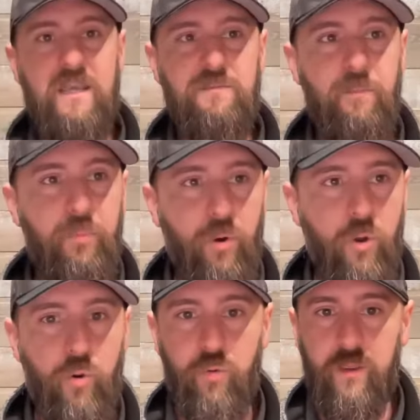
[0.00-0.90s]
He's
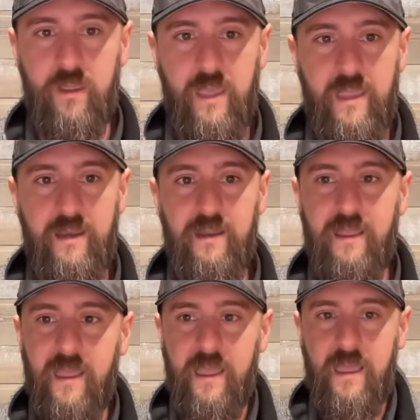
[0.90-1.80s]
broke, and
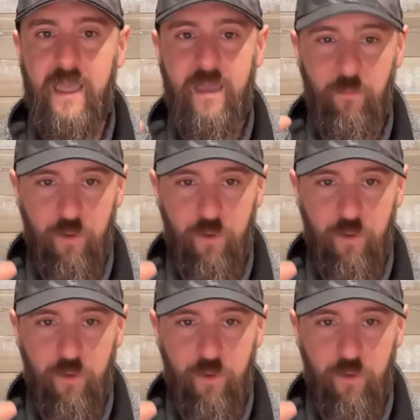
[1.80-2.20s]
it,